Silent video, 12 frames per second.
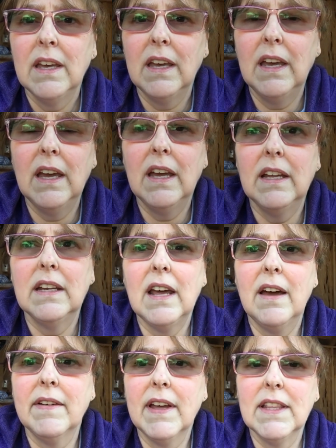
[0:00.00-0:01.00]
And
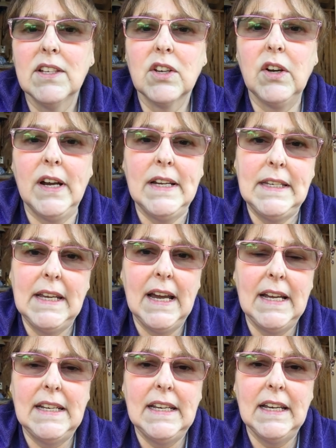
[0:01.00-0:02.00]
I've got this crazy
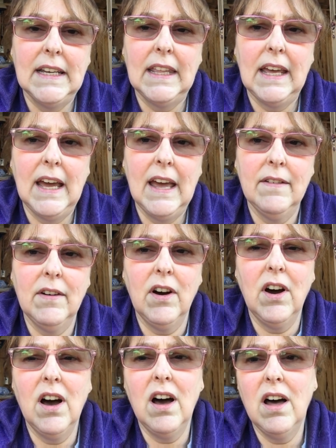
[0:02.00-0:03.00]
idea that I have
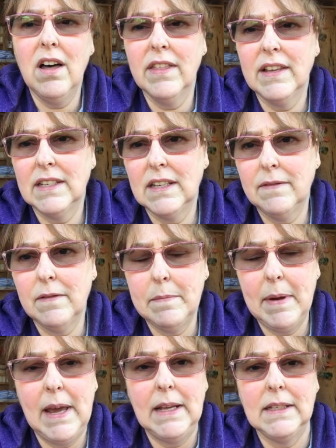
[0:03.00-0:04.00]
all these
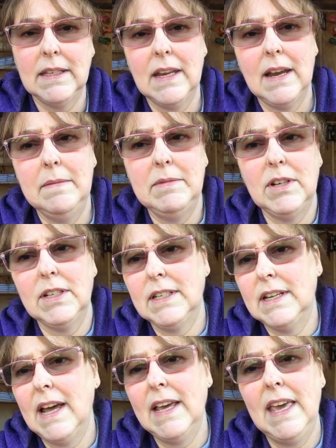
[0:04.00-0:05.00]
different paints that I'm
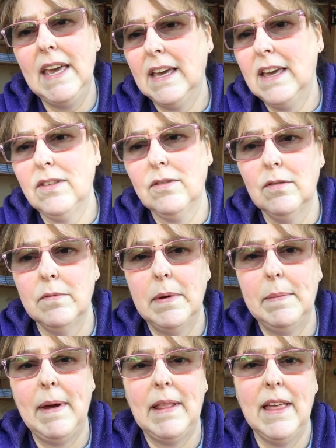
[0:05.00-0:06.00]
just, I can't get through them
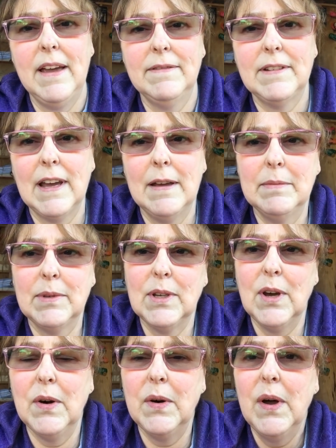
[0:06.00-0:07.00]
in my lifetime.
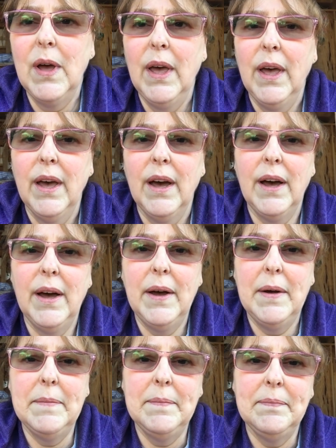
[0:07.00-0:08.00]
So
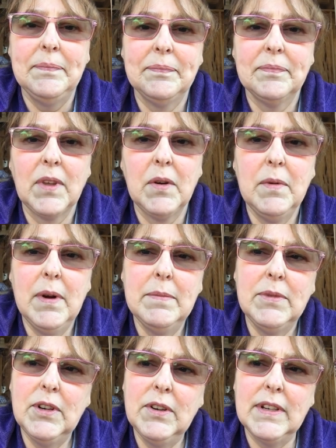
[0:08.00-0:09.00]
um, what
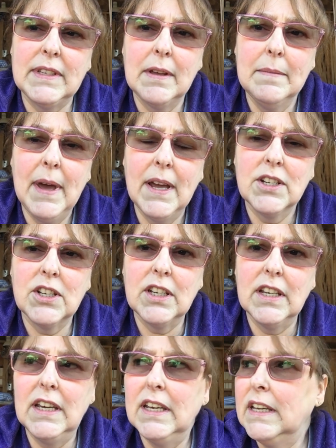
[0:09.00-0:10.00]
I'm doing is I'm
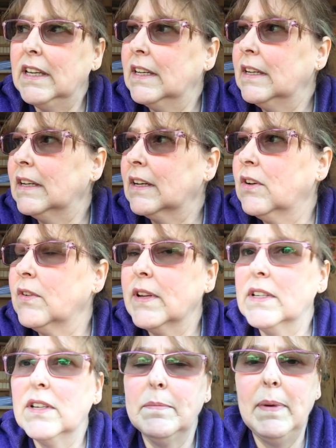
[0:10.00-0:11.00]
actually
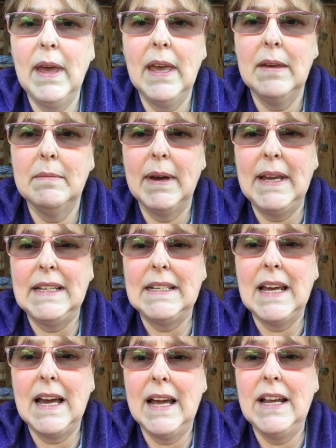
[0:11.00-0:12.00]
going to paint my
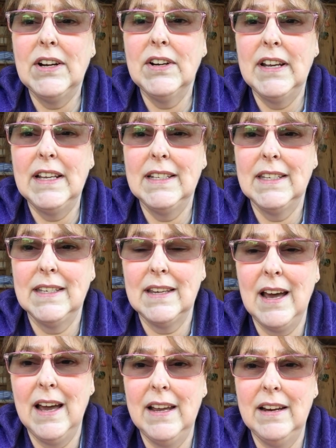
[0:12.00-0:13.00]
entire
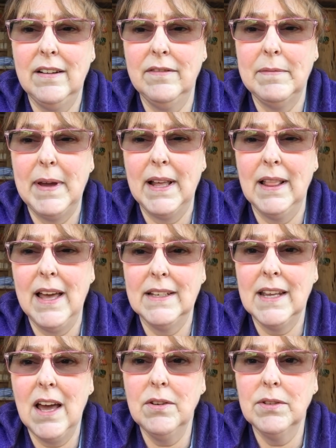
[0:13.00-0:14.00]
inside of my
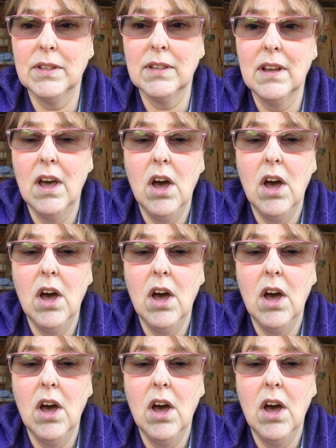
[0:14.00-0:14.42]
glass house